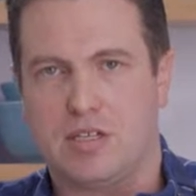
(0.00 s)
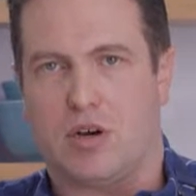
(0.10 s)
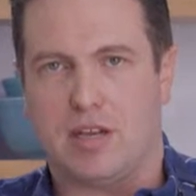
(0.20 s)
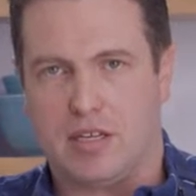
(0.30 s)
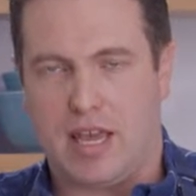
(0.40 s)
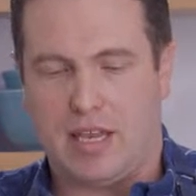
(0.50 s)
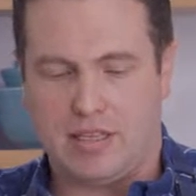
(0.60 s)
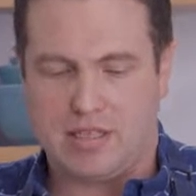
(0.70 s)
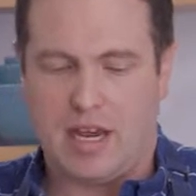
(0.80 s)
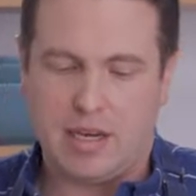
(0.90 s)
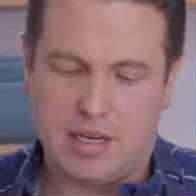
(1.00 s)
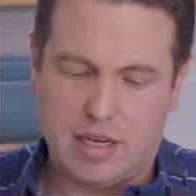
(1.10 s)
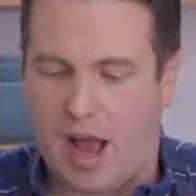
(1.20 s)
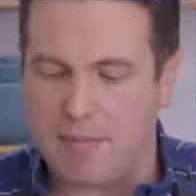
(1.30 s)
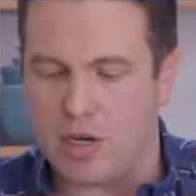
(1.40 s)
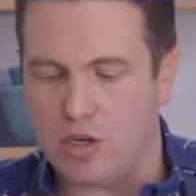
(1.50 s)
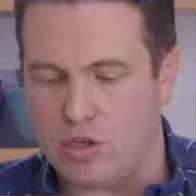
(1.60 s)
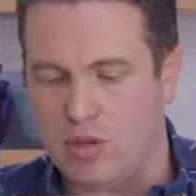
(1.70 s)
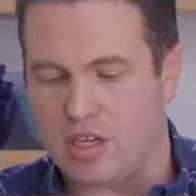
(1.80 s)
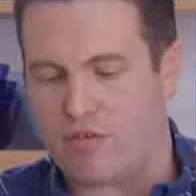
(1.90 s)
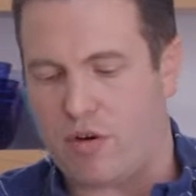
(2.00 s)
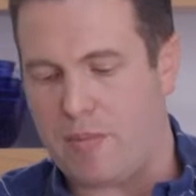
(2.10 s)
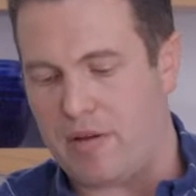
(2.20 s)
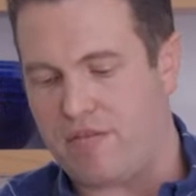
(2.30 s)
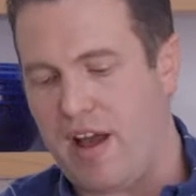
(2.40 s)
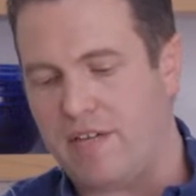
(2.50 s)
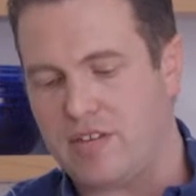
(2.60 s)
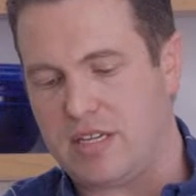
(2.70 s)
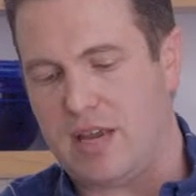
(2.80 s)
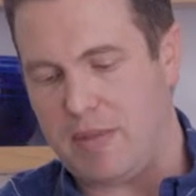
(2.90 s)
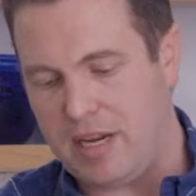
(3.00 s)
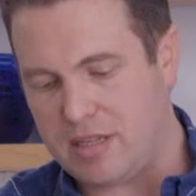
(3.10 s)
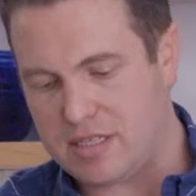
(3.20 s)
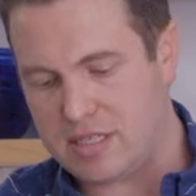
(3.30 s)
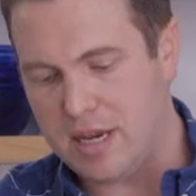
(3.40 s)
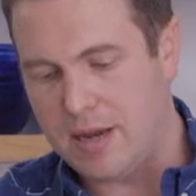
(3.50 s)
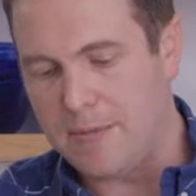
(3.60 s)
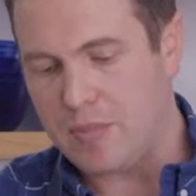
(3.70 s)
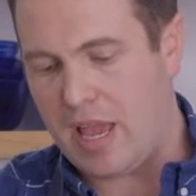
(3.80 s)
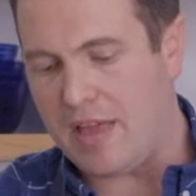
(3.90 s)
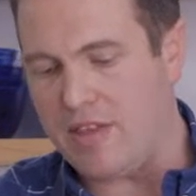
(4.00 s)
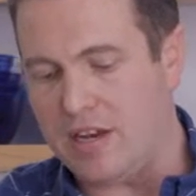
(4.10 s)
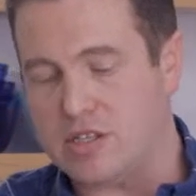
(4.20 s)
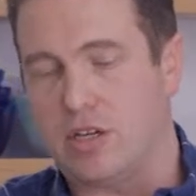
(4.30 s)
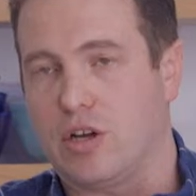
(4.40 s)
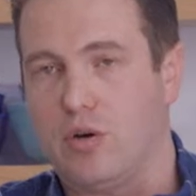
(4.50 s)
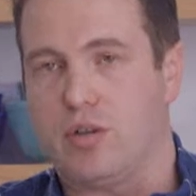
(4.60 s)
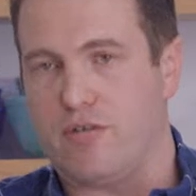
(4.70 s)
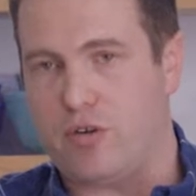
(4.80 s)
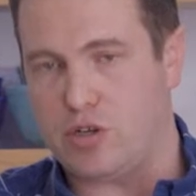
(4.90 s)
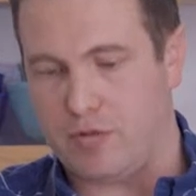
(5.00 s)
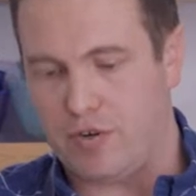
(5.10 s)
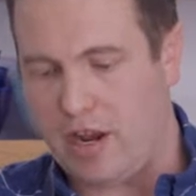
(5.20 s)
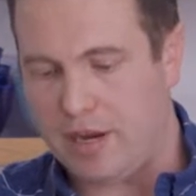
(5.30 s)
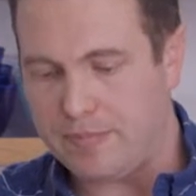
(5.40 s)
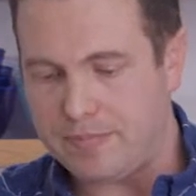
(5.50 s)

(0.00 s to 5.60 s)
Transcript: starting to get inside. I'm gonna do this for about 5 to 10 minutes, and then it's gonna go in the fridge overnight.